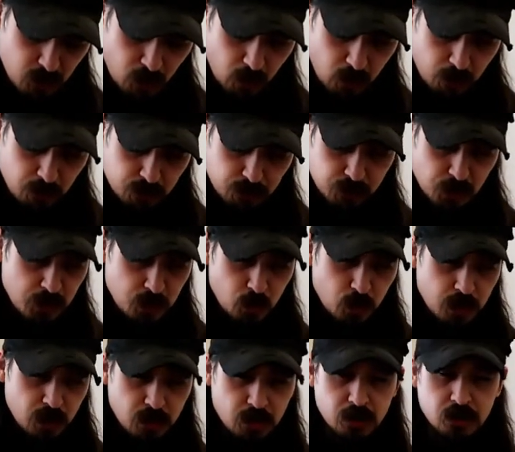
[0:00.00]
your own
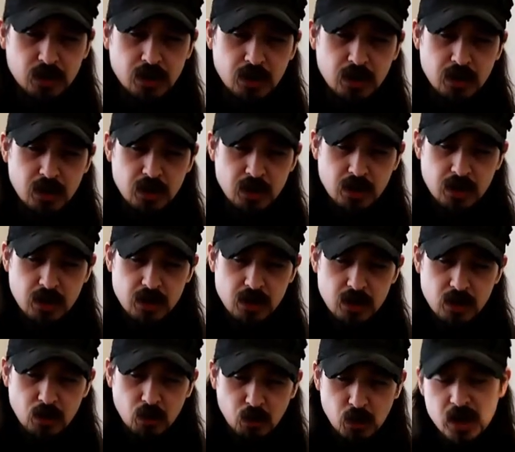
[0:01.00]
free will,
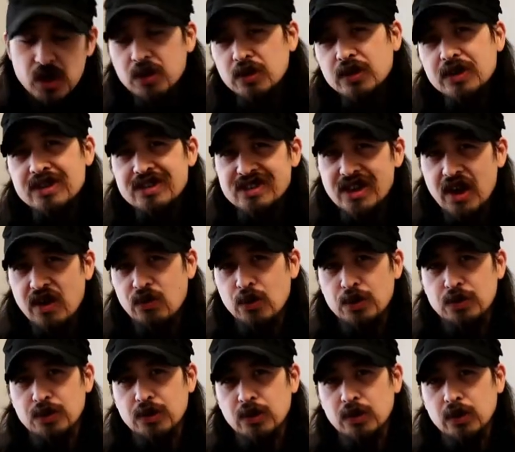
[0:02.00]
will is
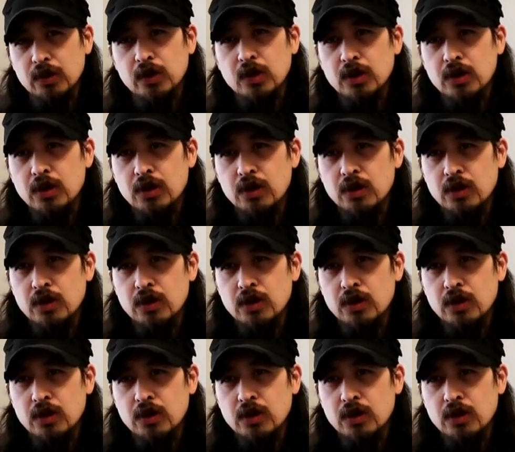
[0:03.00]
everything.